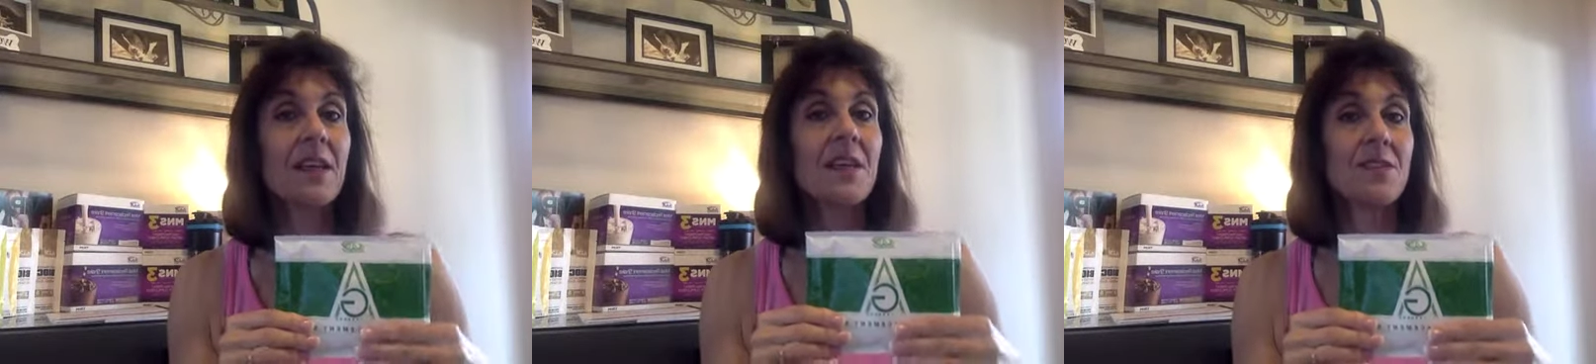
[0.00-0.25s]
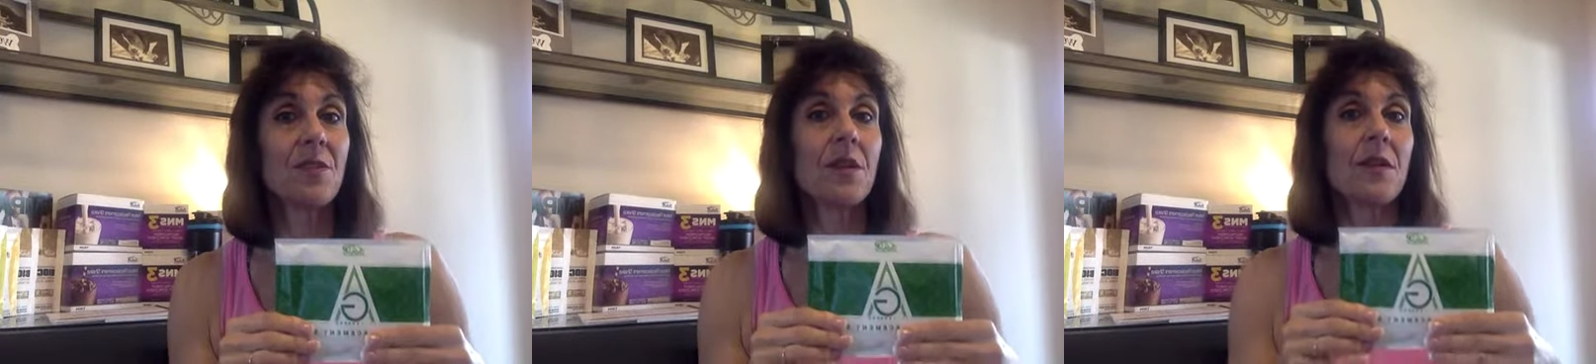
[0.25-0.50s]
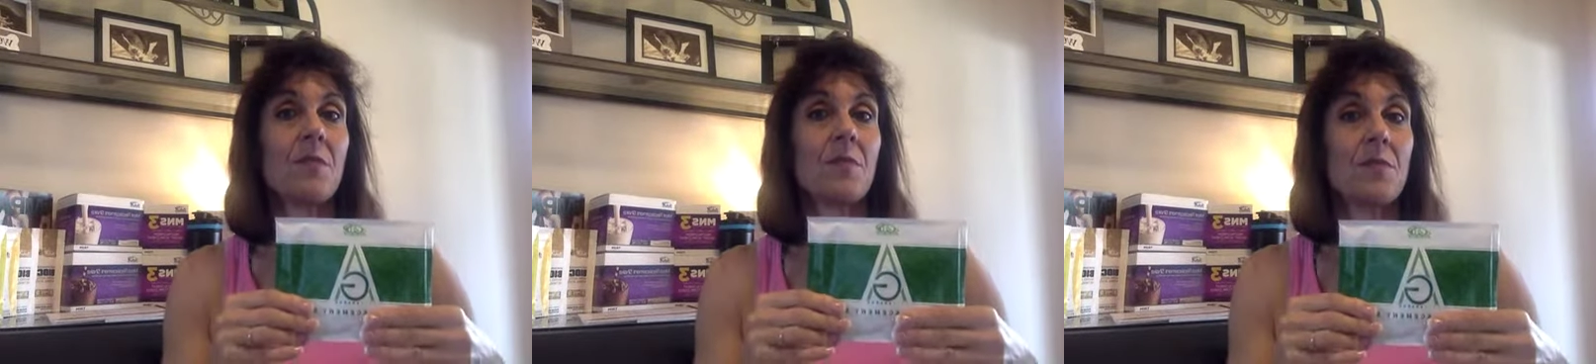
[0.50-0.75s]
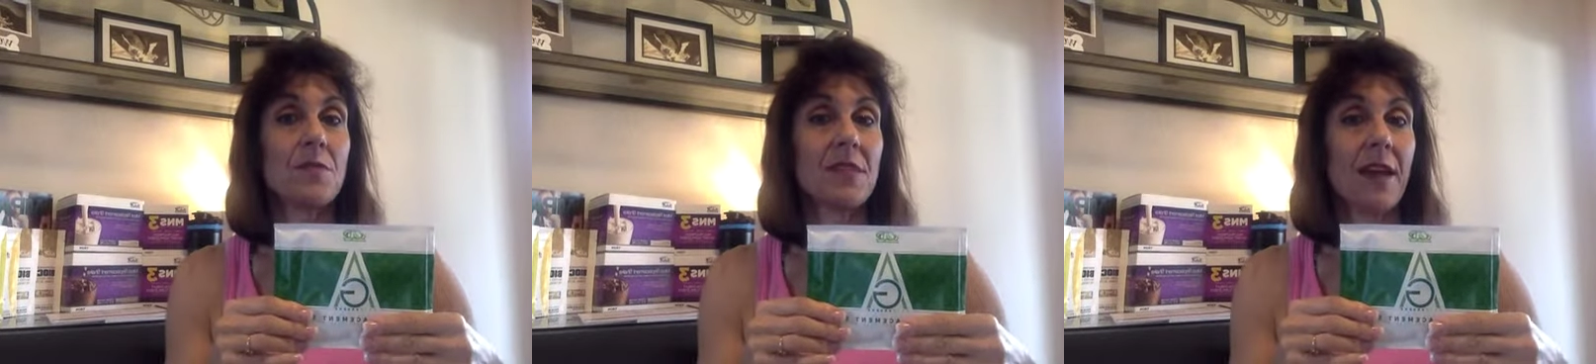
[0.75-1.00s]
so you can
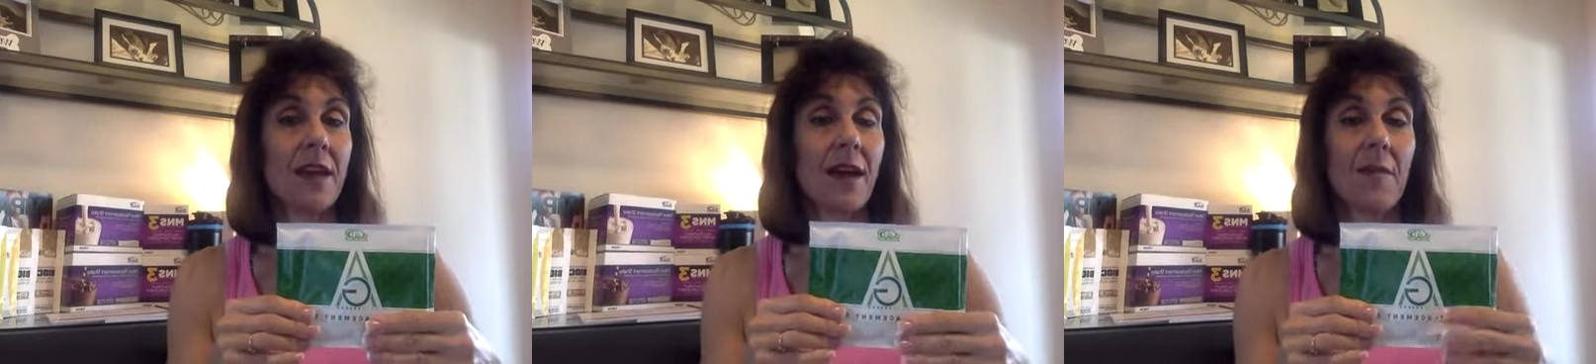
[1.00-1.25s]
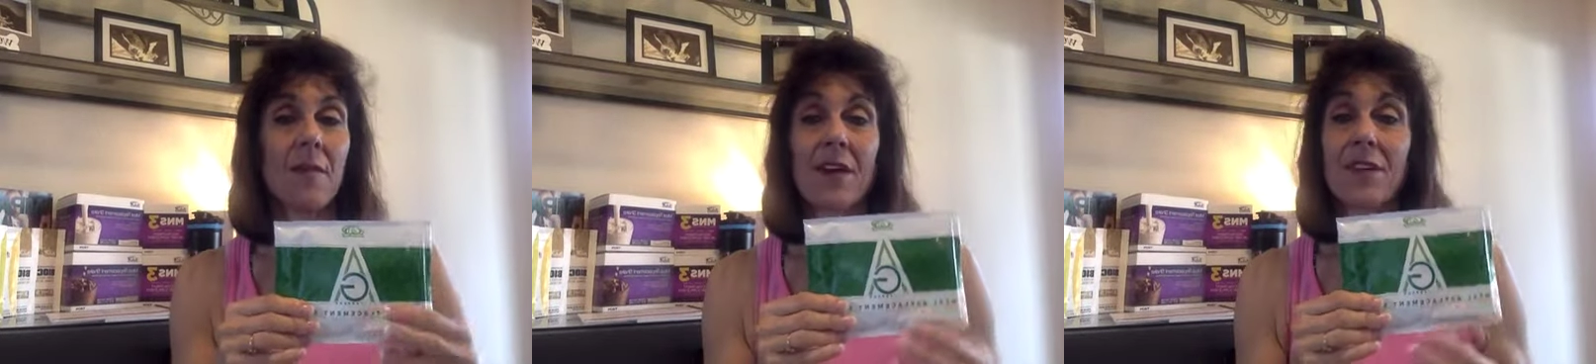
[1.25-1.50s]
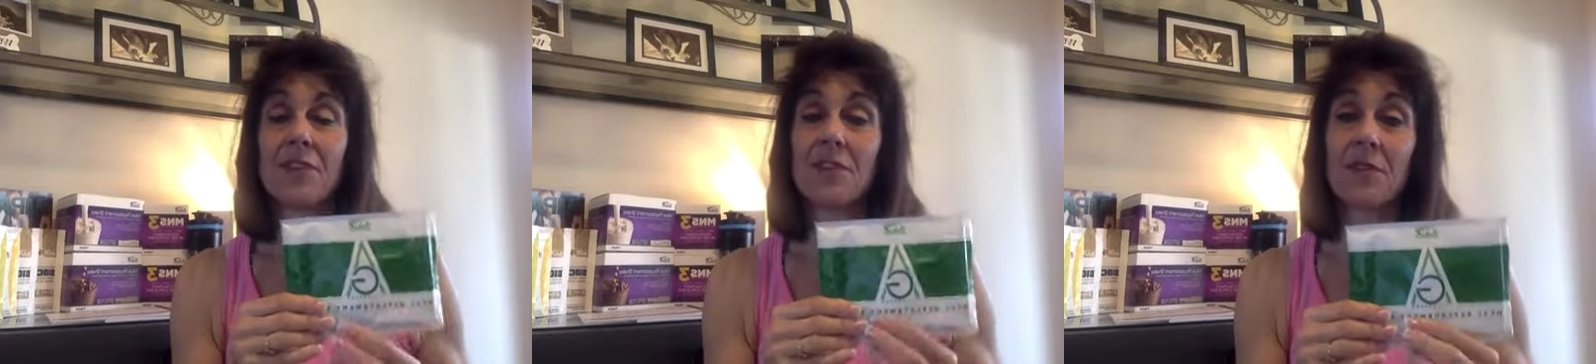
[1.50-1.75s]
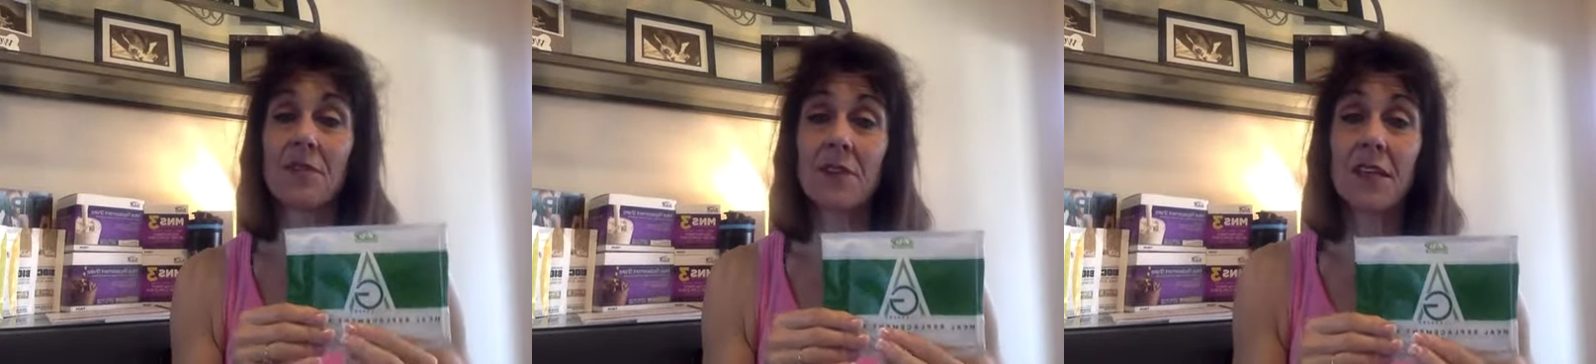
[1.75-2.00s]
boost that up. Do
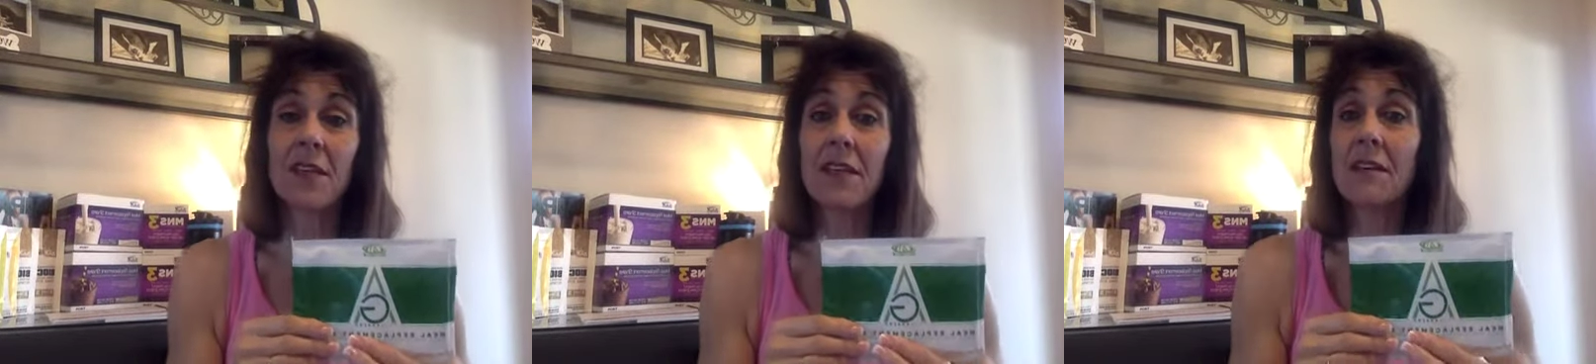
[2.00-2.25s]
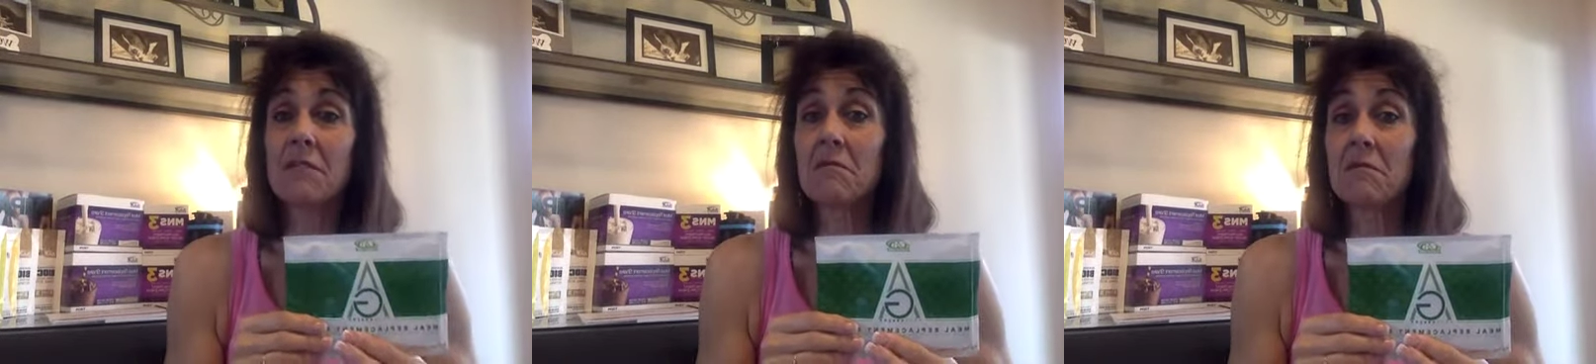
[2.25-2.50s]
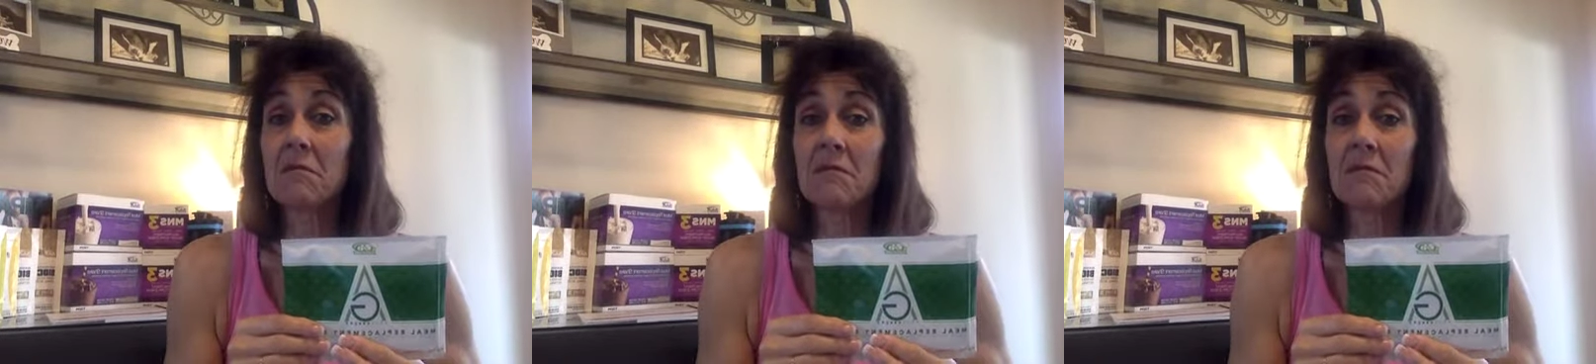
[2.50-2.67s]
you need it?